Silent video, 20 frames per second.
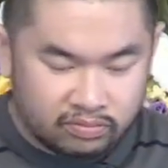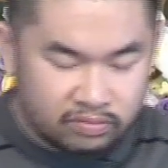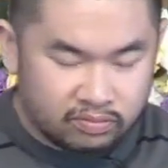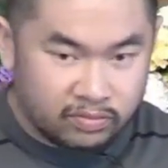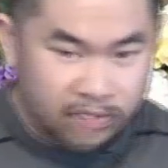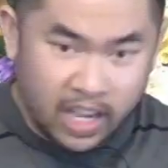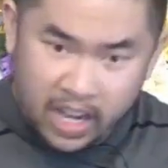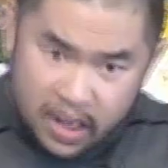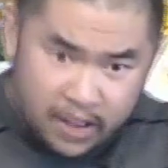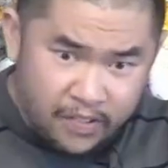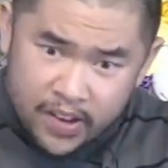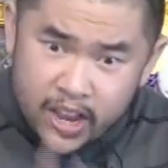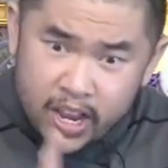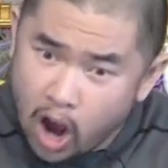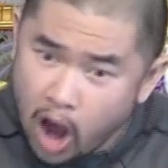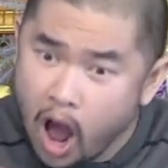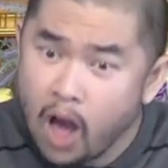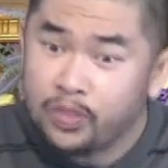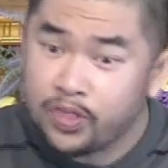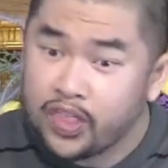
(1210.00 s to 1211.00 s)
That if he
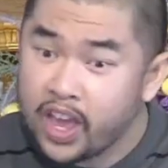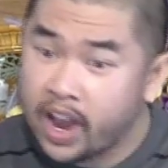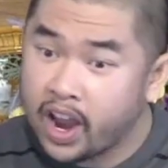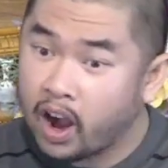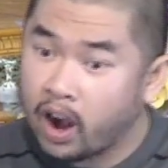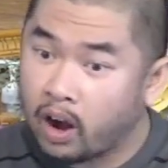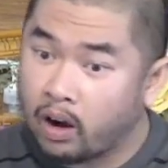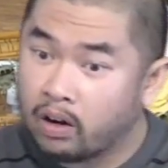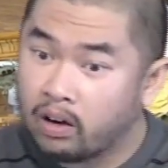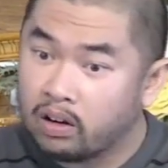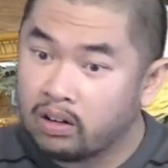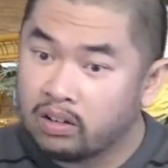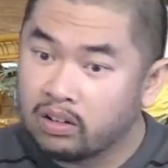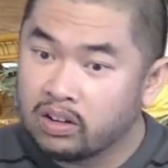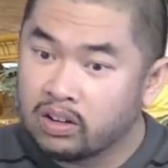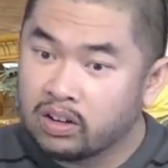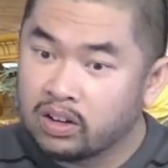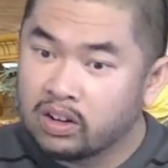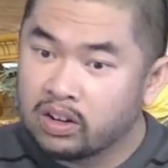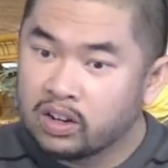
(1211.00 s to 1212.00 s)
got there,
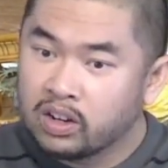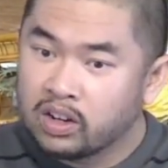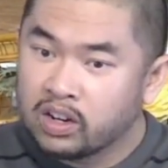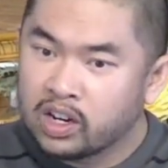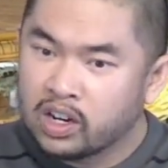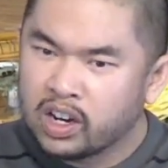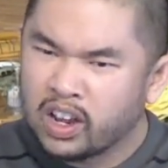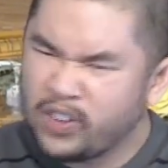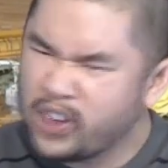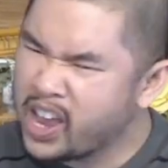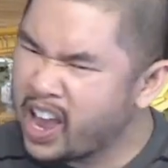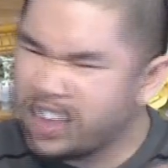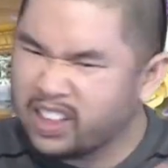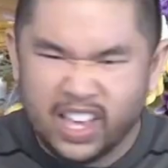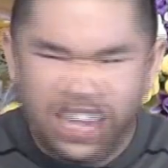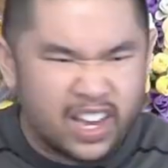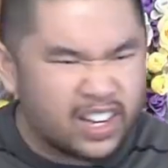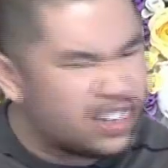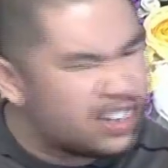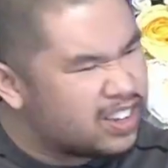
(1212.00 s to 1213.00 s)
if he had
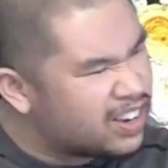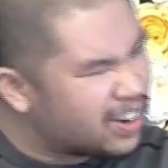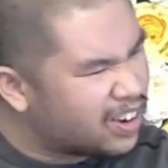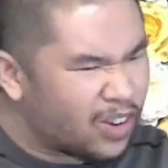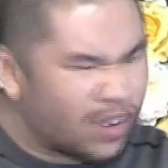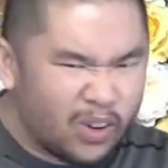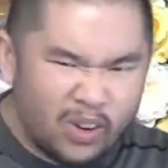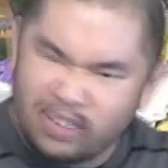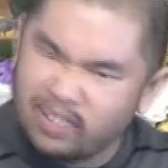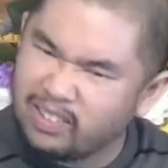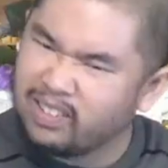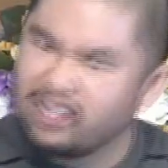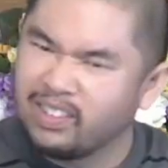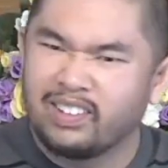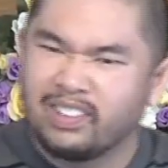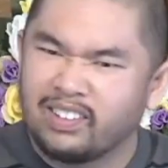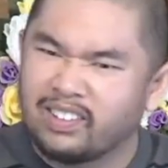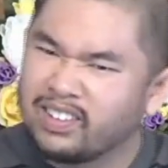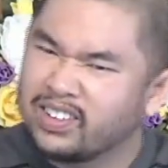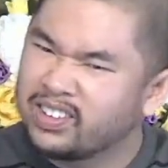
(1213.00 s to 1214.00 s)
that, you know,
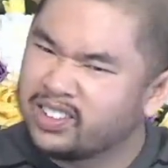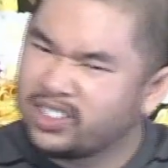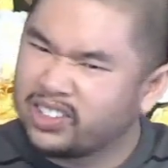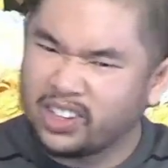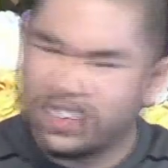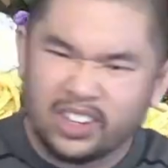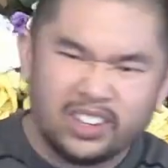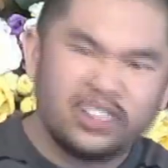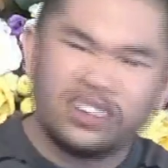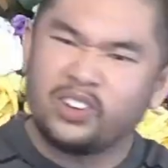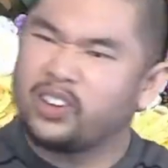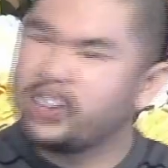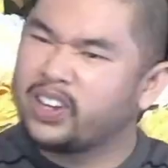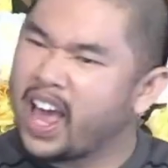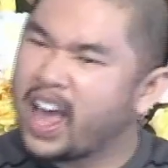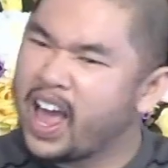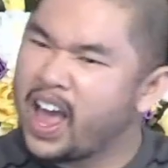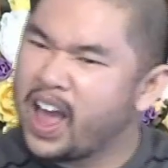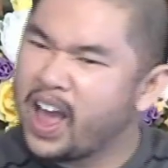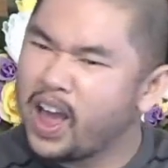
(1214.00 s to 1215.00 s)
chiseled
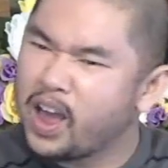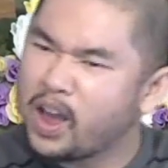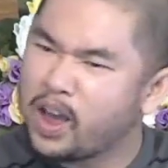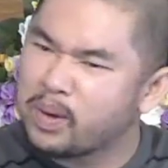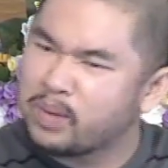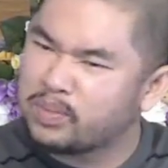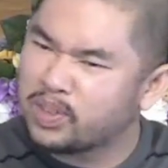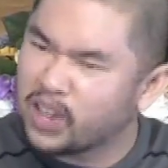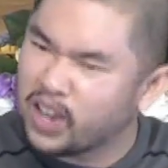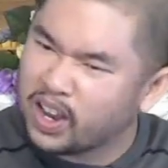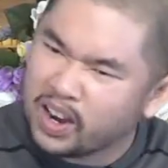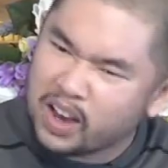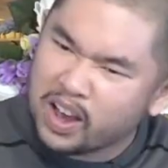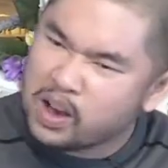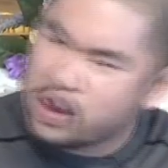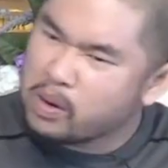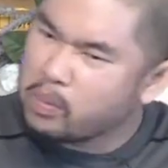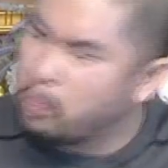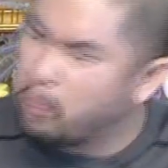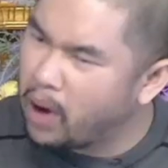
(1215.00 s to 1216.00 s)
abs and
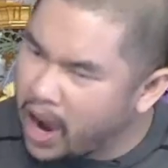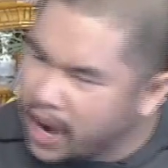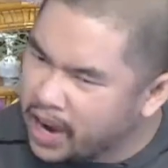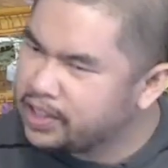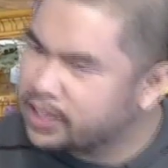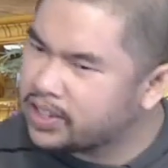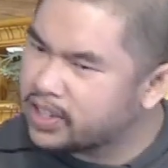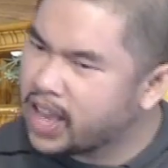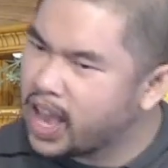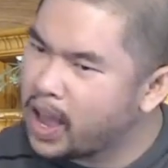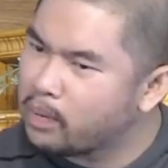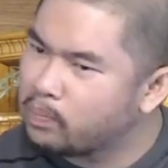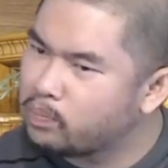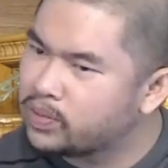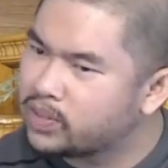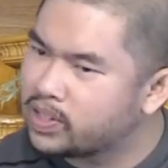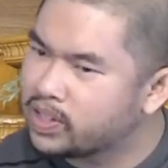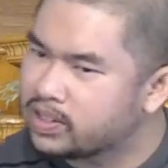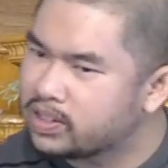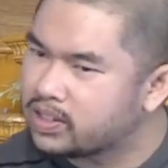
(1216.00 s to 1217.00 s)

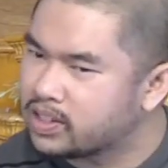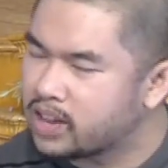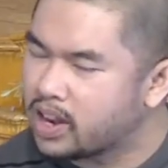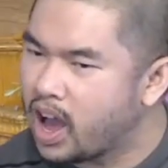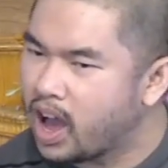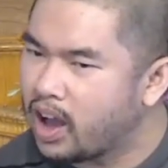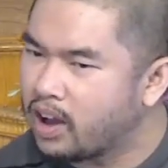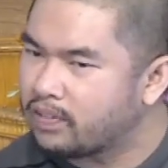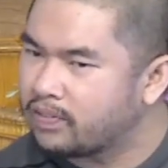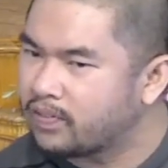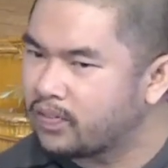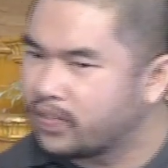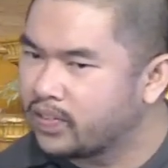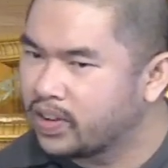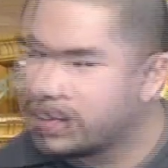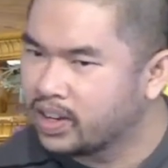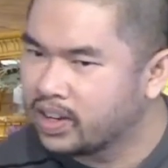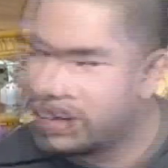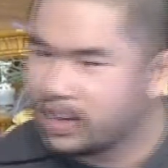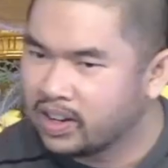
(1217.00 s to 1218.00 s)
biceps and stuff,
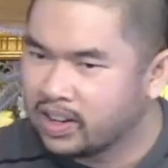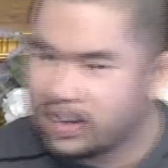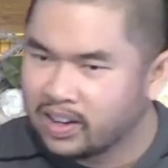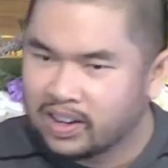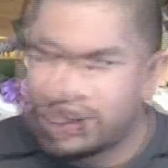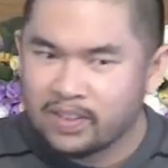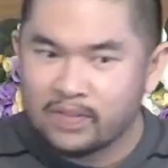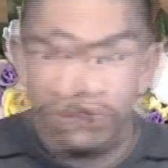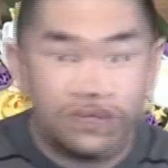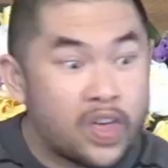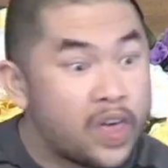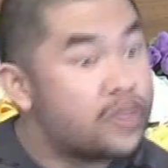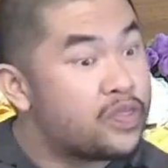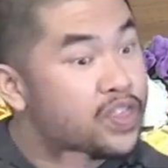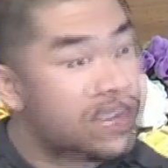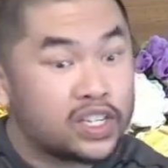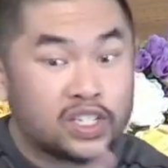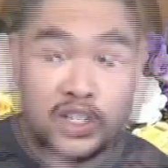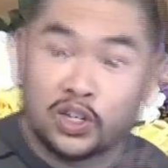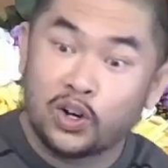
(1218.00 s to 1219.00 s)
then
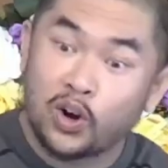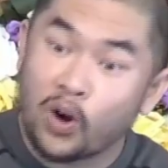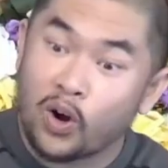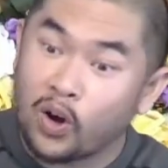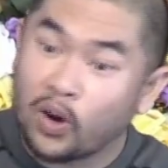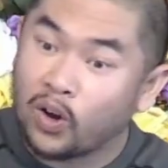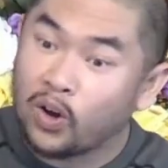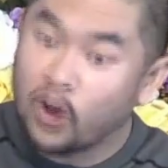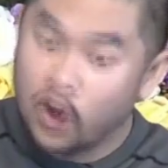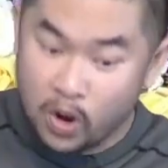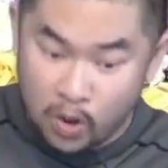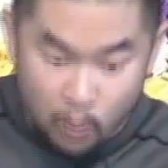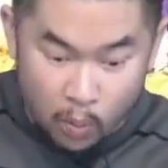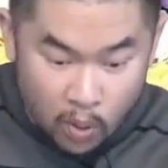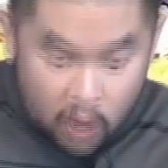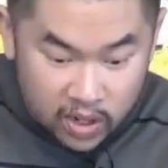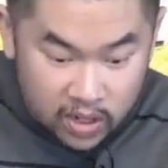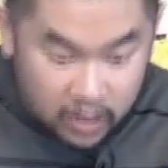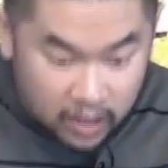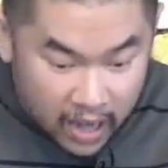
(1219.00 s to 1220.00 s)
this girl
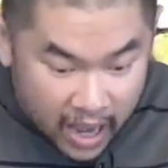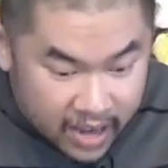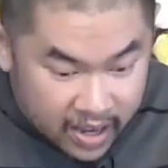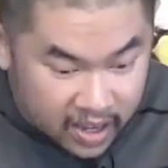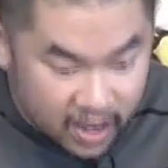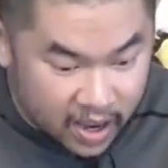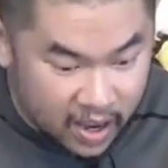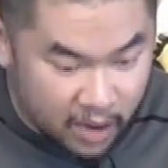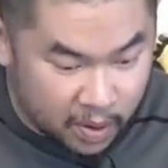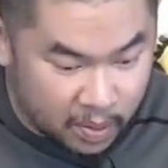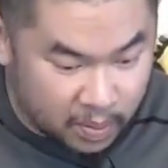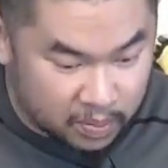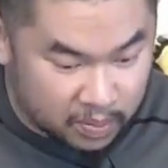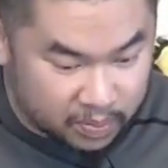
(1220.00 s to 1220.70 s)
would like him.